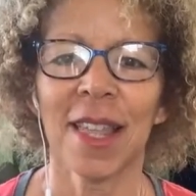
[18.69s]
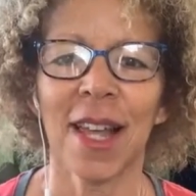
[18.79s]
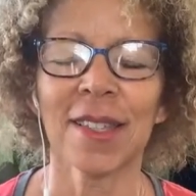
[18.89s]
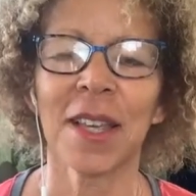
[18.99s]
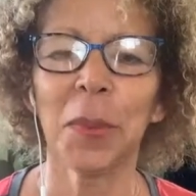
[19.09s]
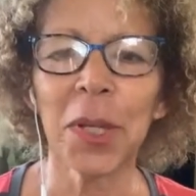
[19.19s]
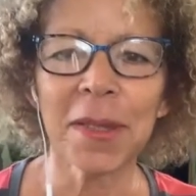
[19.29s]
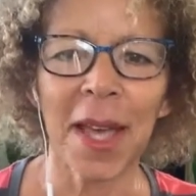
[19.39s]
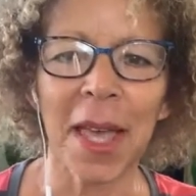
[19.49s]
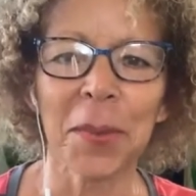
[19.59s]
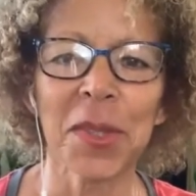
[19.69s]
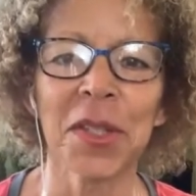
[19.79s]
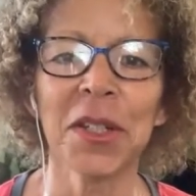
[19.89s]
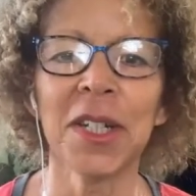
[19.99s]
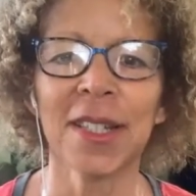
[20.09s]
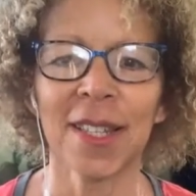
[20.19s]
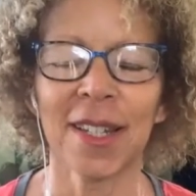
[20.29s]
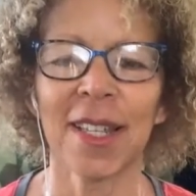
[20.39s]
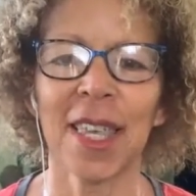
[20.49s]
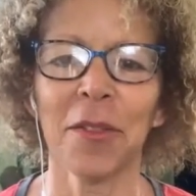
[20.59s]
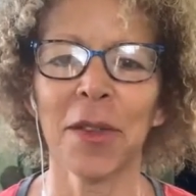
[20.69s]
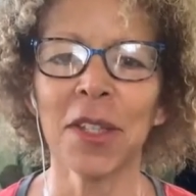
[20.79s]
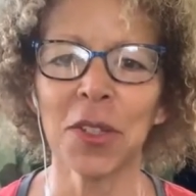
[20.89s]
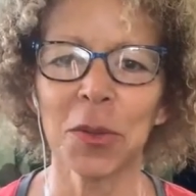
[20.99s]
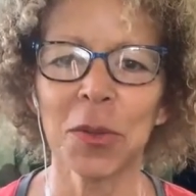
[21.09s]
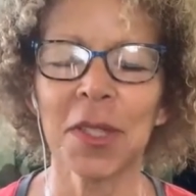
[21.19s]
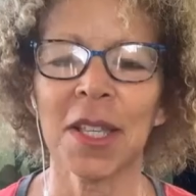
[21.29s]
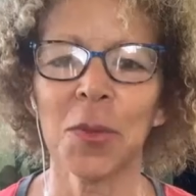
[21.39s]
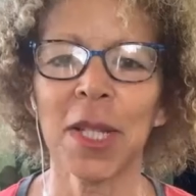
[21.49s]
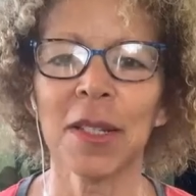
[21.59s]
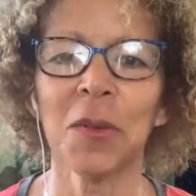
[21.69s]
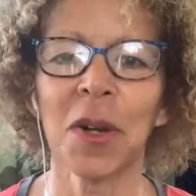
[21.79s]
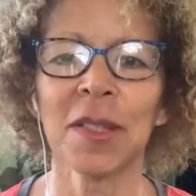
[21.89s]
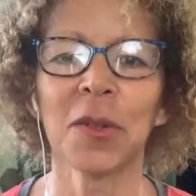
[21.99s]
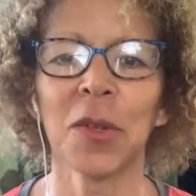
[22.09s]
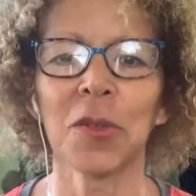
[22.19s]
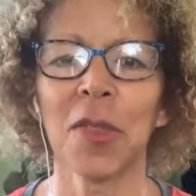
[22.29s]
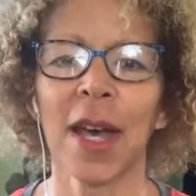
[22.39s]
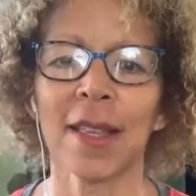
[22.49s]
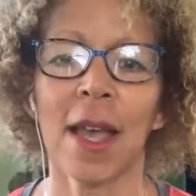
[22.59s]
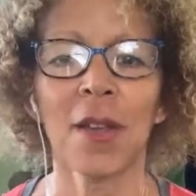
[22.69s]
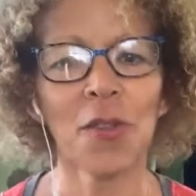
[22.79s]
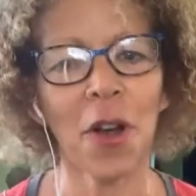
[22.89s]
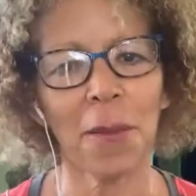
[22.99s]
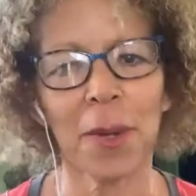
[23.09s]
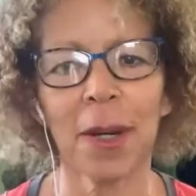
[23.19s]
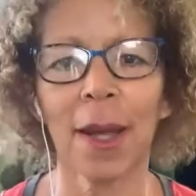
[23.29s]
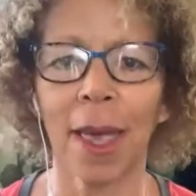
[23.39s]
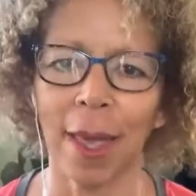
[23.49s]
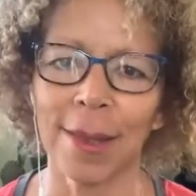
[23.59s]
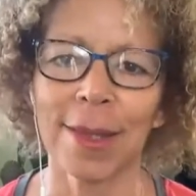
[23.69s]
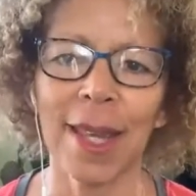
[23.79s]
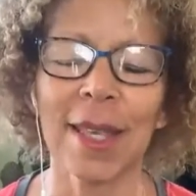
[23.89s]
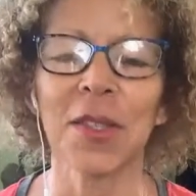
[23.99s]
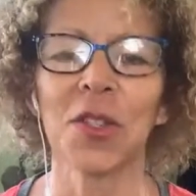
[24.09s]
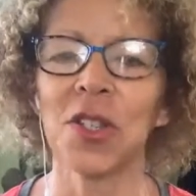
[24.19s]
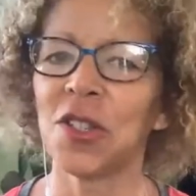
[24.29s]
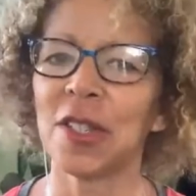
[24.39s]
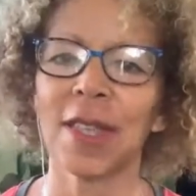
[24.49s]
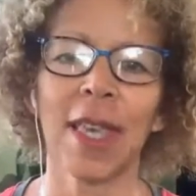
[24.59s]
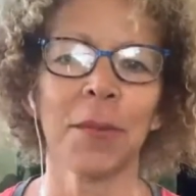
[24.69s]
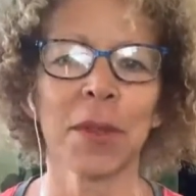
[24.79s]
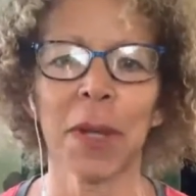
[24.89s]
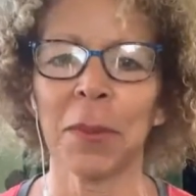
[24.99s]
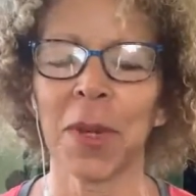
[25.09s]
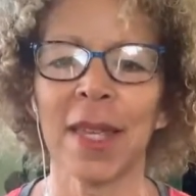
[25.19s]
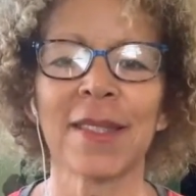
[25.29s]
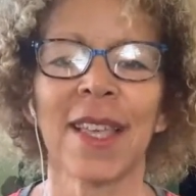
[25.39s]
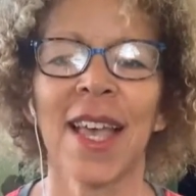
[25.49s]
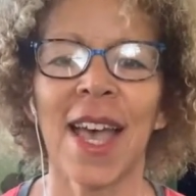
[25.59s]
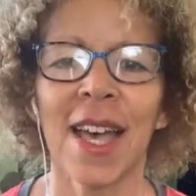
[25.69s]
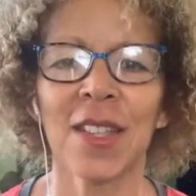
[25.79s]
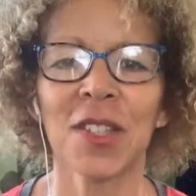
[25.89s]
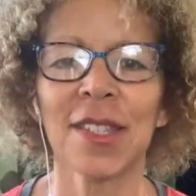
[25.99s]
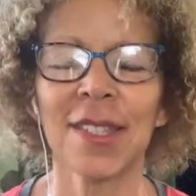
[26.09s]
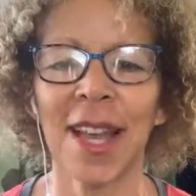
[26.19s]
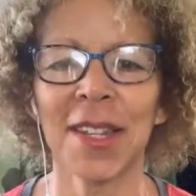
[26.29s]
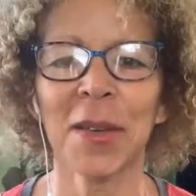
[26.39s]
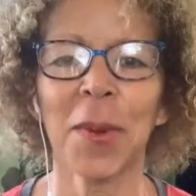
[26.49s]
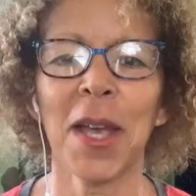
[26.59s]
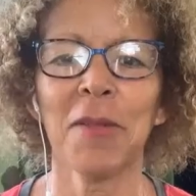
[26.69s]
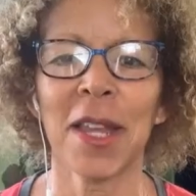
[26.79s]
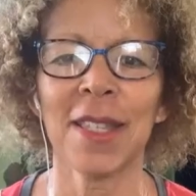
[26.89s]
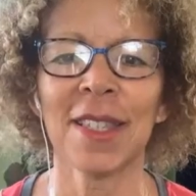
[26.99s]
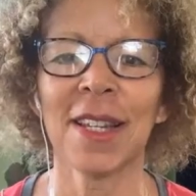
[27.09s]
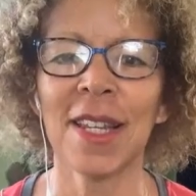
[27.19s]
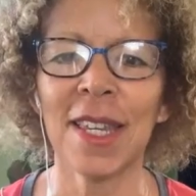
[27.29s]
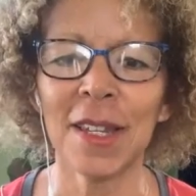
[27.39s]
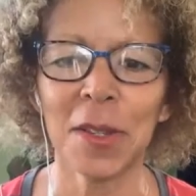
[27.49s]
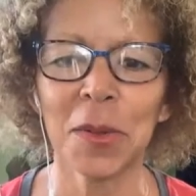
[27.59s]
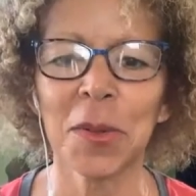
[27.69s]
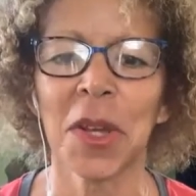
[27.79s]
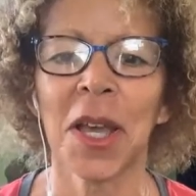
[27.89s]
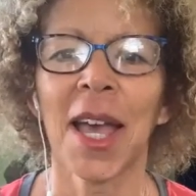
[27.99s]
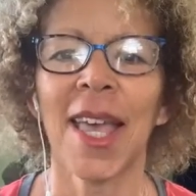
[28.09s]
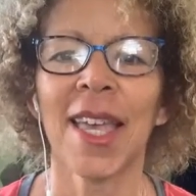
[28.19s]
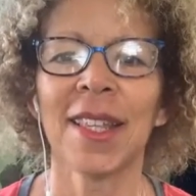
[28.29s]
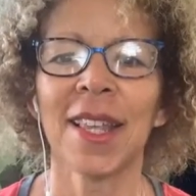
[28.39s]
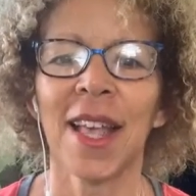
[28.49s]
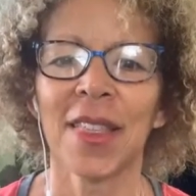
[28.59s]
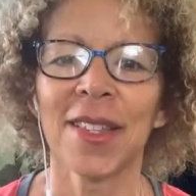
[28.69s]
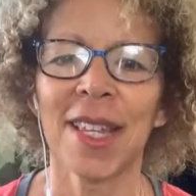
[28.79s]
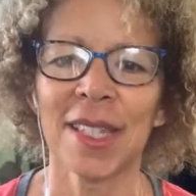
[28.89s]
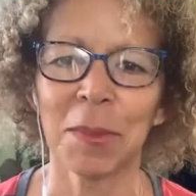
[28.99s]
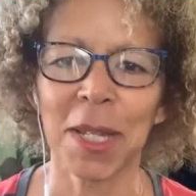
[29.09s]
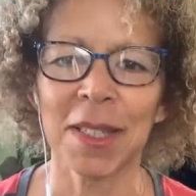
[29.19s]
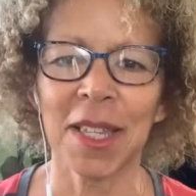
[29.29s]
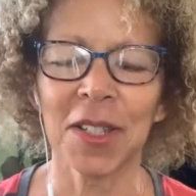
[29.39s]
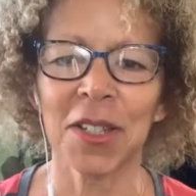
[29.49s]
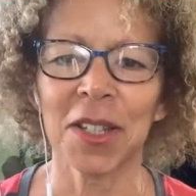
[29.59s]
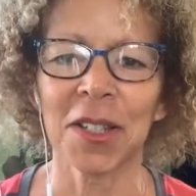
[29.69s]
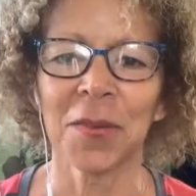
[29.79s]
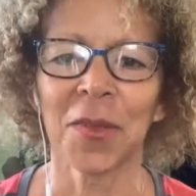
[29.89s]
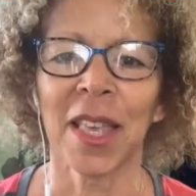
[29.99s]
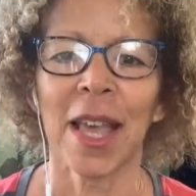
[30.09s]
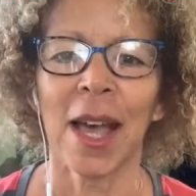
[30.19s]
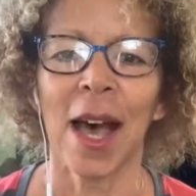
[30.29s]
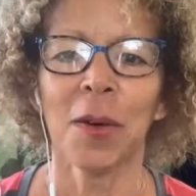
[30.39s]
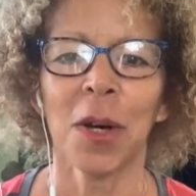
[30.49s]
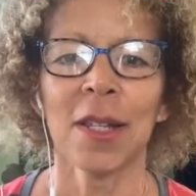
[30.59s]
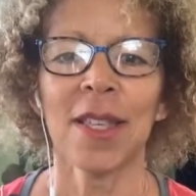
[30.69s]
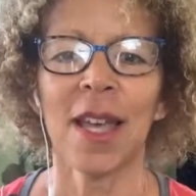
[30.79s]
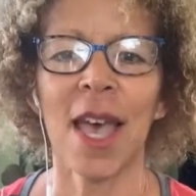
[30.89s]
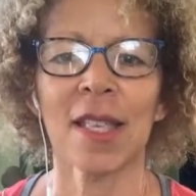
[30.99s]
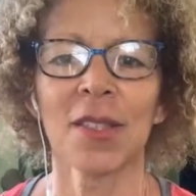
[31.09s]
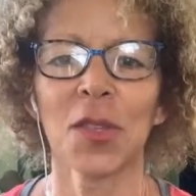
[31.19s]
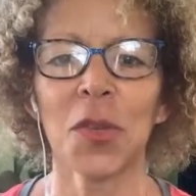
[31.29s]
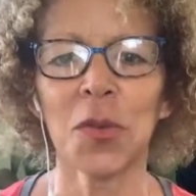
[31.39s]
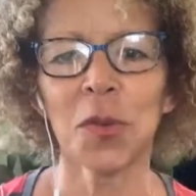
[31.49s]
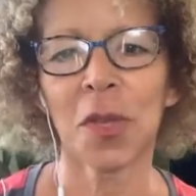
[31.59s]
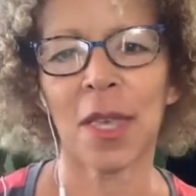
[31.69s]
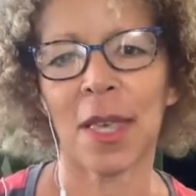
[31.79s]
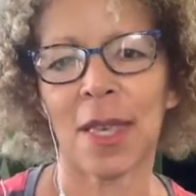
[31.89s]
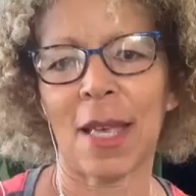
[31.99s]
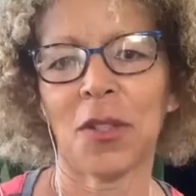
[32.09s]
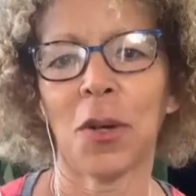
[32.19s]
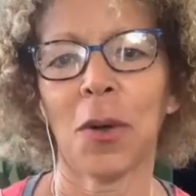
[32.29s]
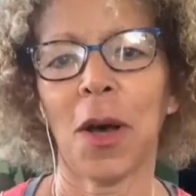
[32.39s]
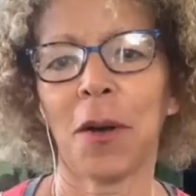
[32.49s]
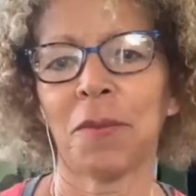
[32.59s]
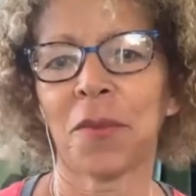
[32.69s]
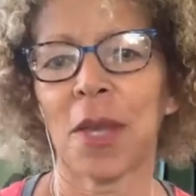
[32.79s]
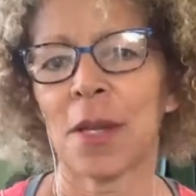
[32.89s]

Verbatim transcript: the last couple of times her internet gave issues and we didn't want to go through that drama again today. So she just came to my place and she's standing by ready to lead you in today's meditation. I wanted to excuse, get your um,